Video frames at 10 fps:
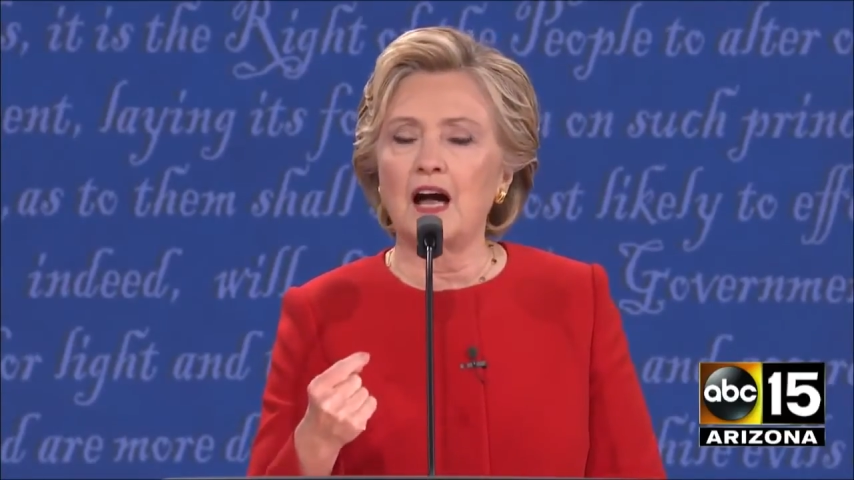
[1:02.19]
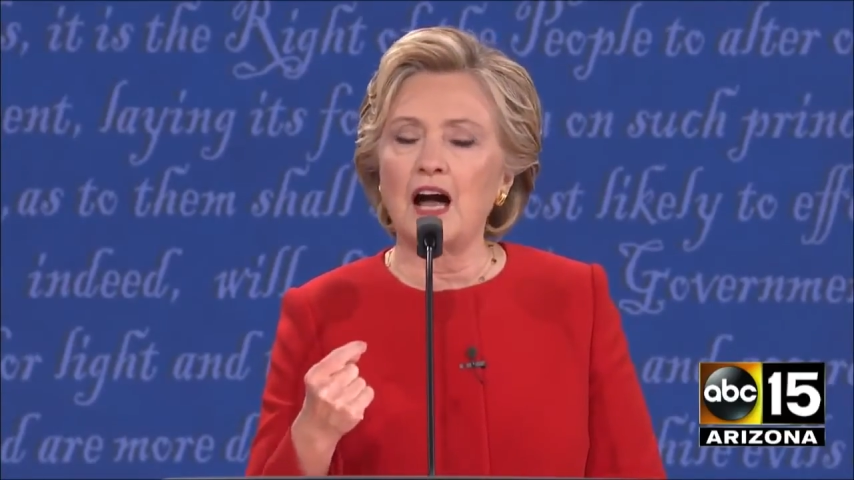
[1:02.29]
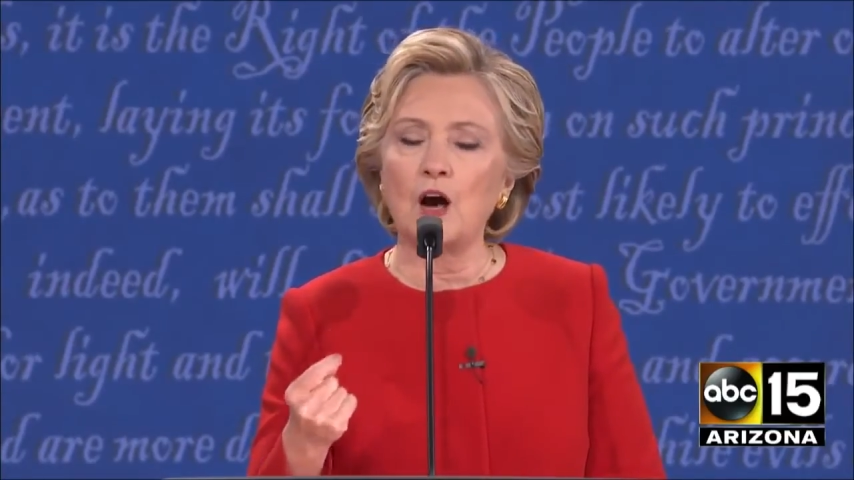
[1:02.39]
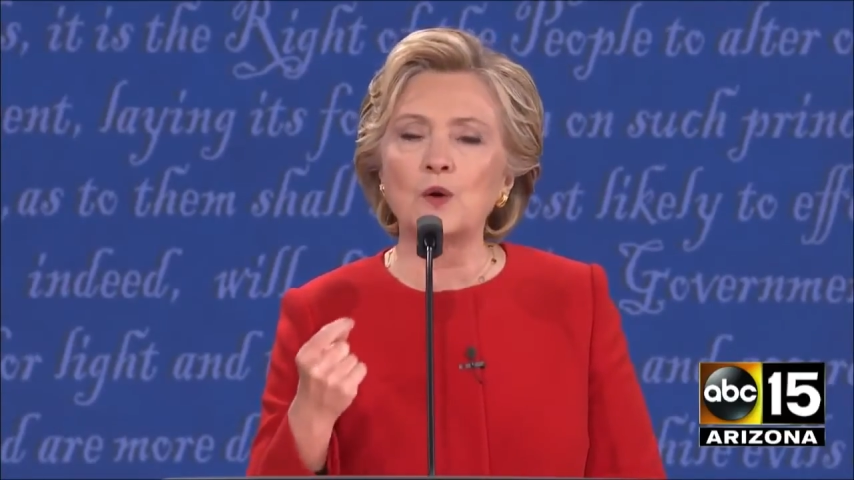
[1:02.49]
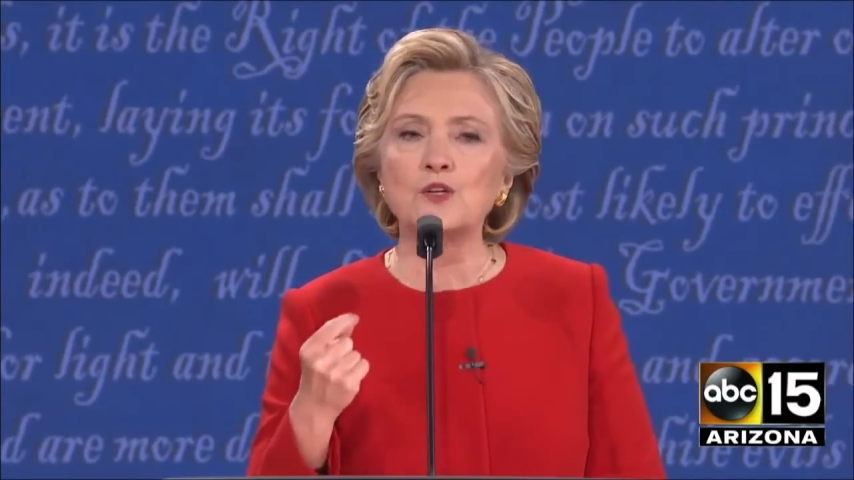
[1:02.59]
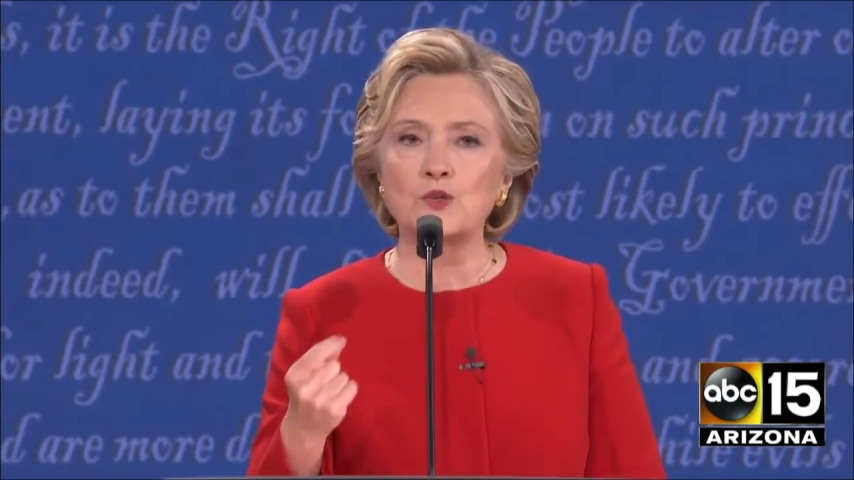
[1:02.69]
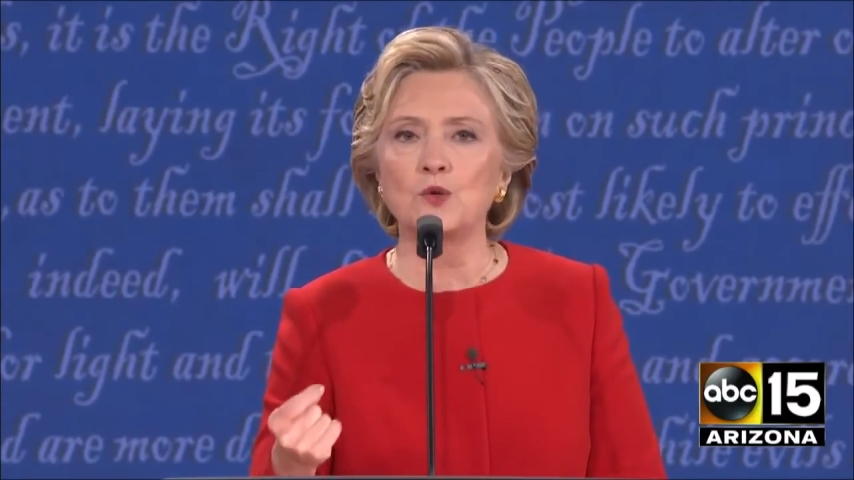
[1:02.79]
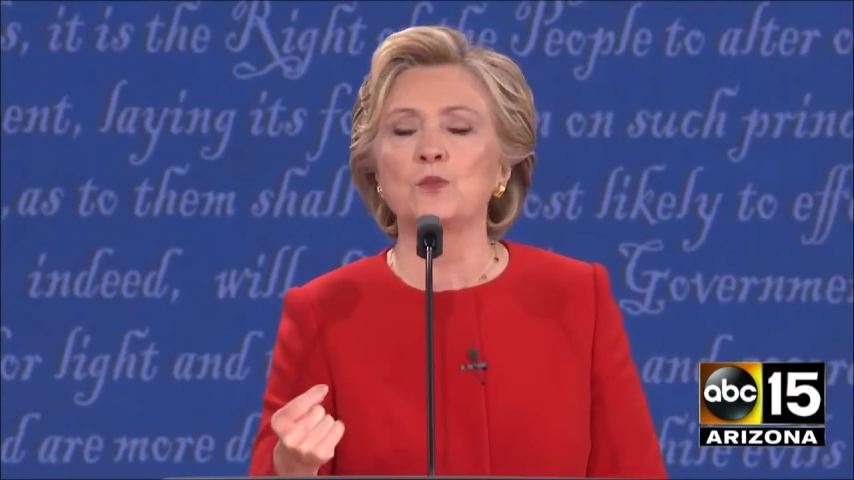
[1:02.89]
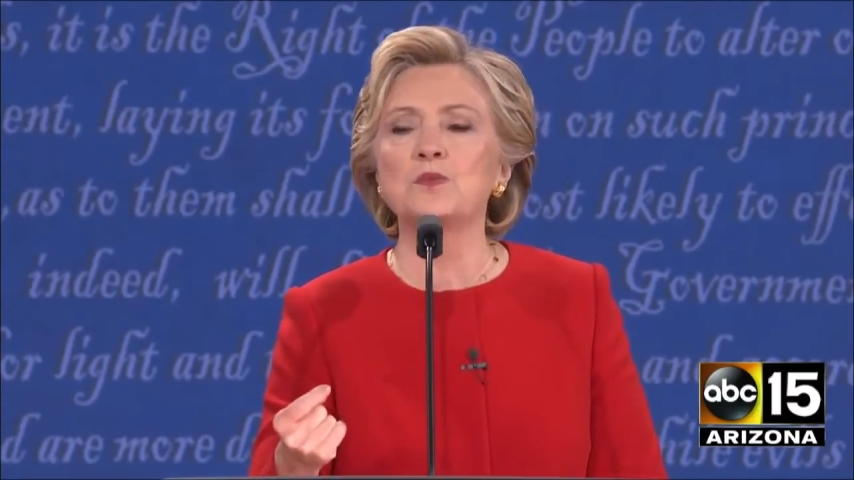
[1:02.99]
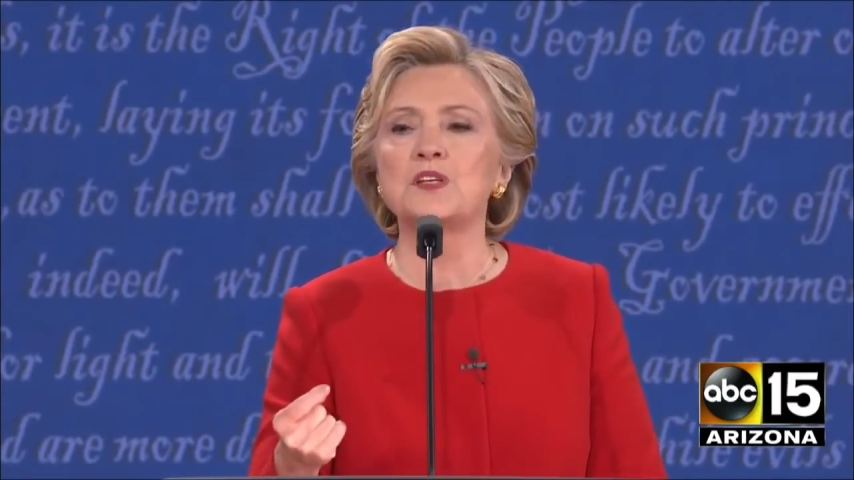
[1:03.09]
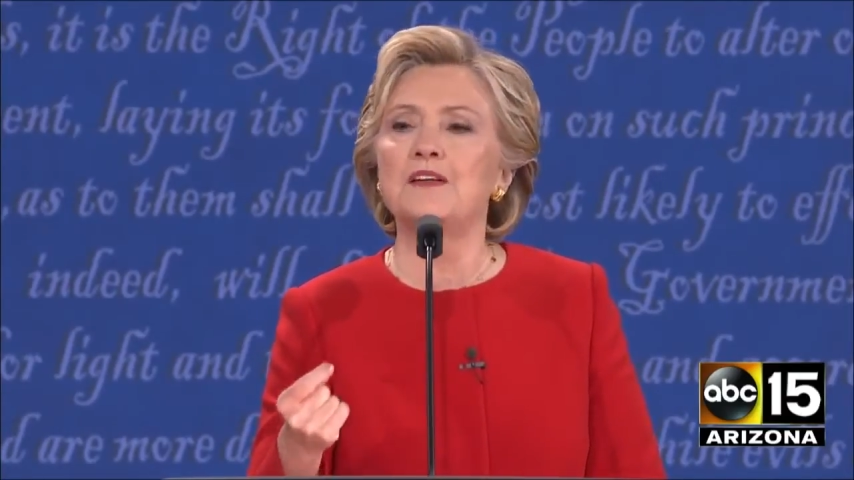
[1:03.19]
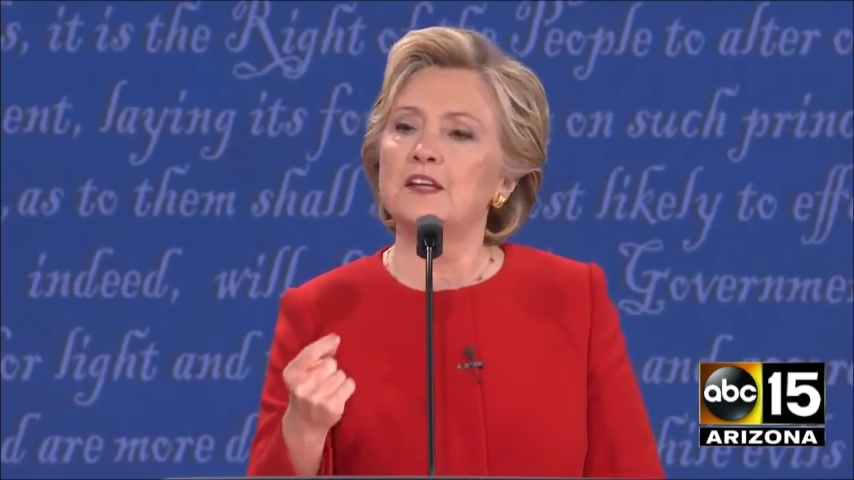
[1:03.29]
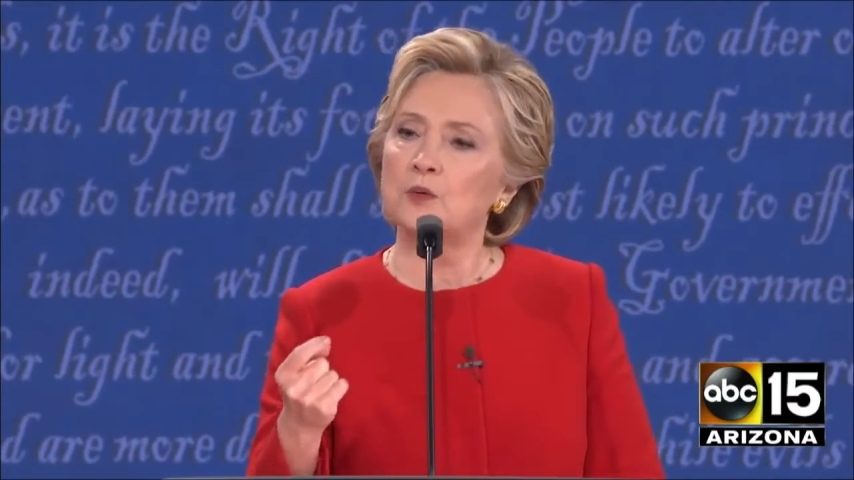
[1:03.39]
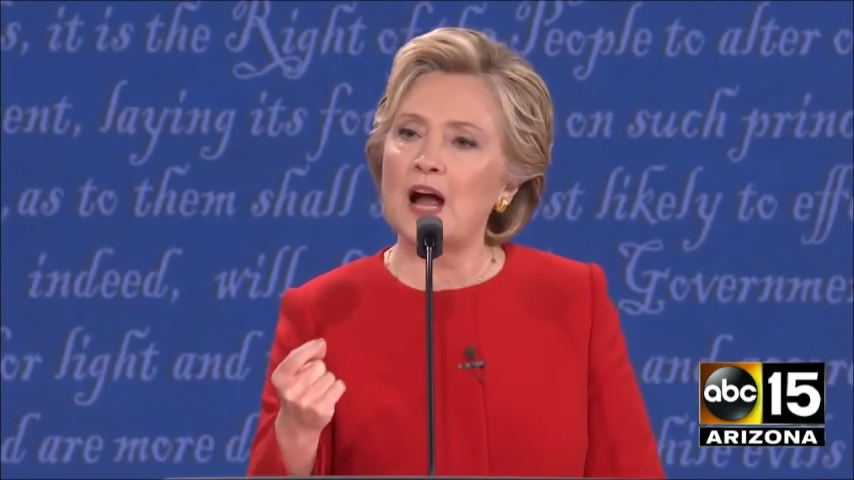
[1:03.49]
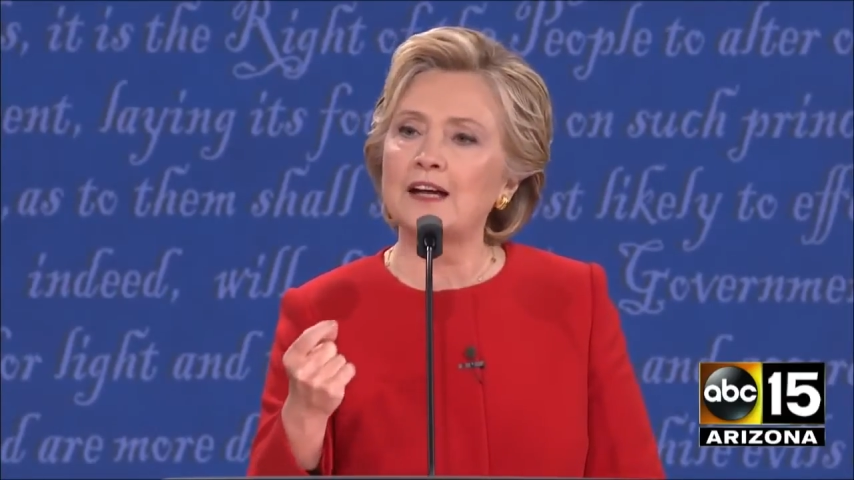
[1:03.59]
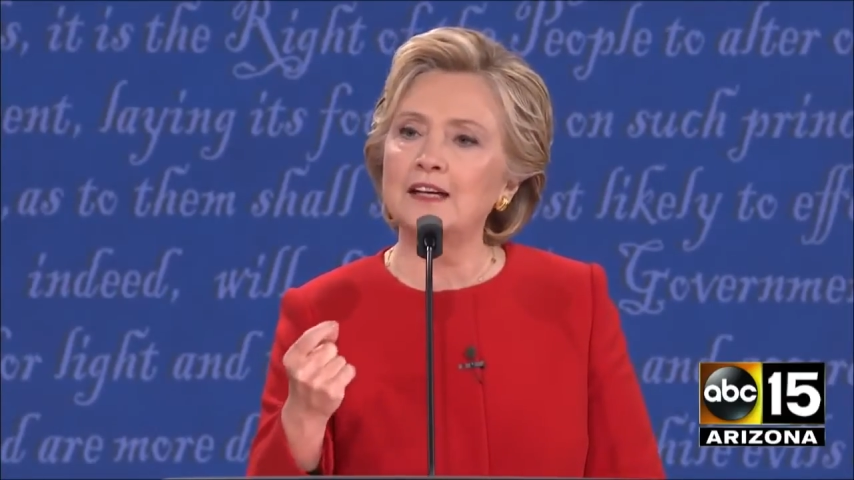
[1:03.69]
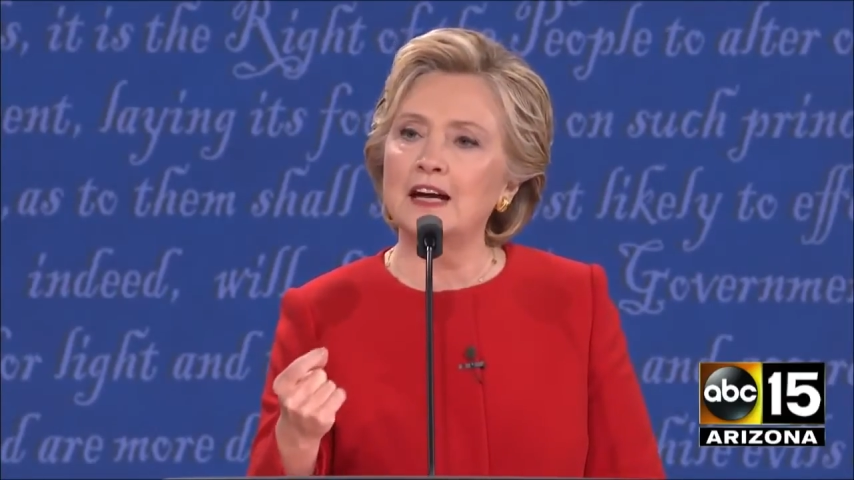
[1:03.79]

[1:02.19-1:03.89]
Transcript: our troops. And the Iraqi